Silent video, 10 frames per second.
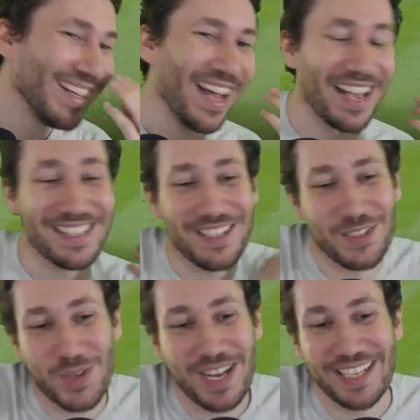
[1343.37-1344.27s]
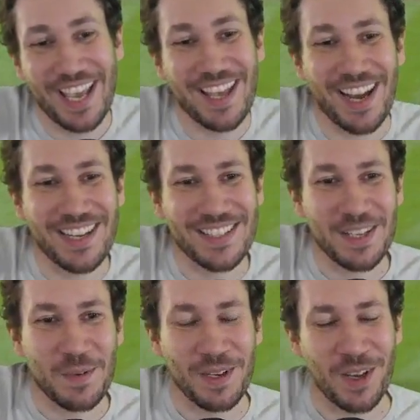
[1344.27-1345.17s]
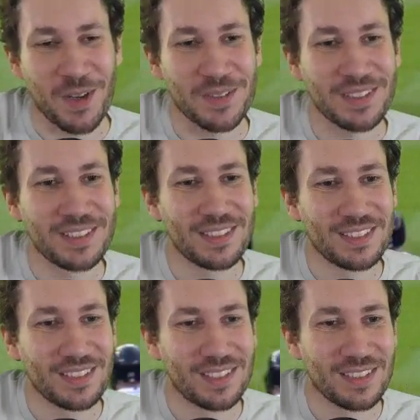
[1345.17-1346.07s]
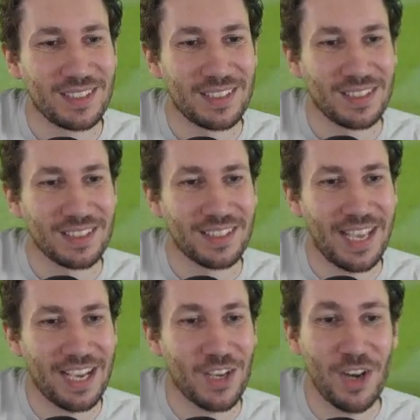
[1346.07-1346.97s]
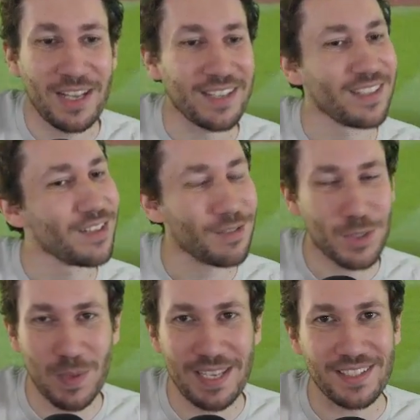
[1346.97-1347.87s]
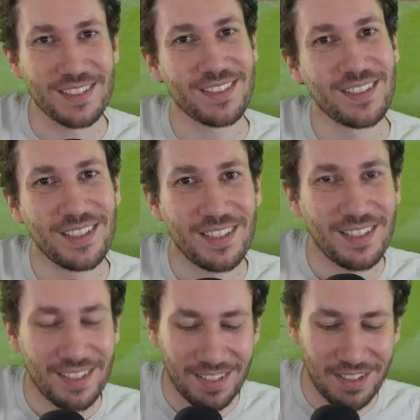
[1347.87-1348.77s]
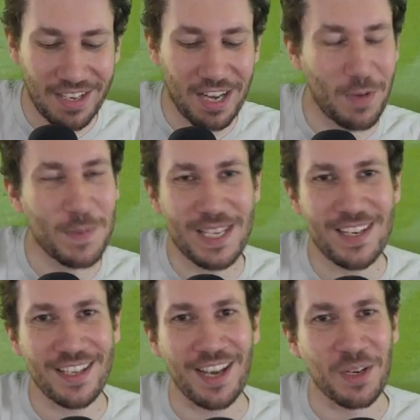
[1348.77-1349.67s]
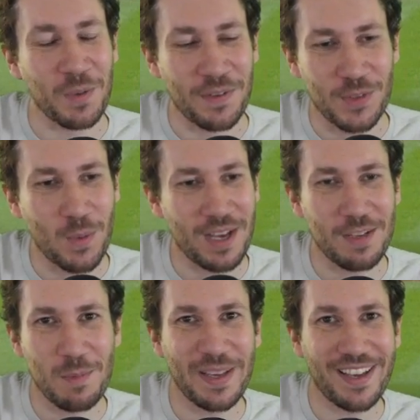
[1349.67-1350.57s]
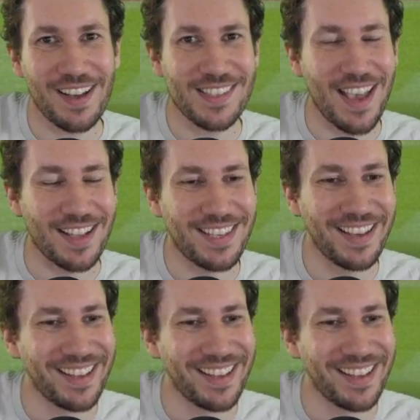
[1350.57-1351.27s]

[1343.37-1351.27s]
I'd say you try it again, honestly, at 1-0. Yeah, good. Sweet. You're kind of upset you got a whiff. You wanted him to make contact.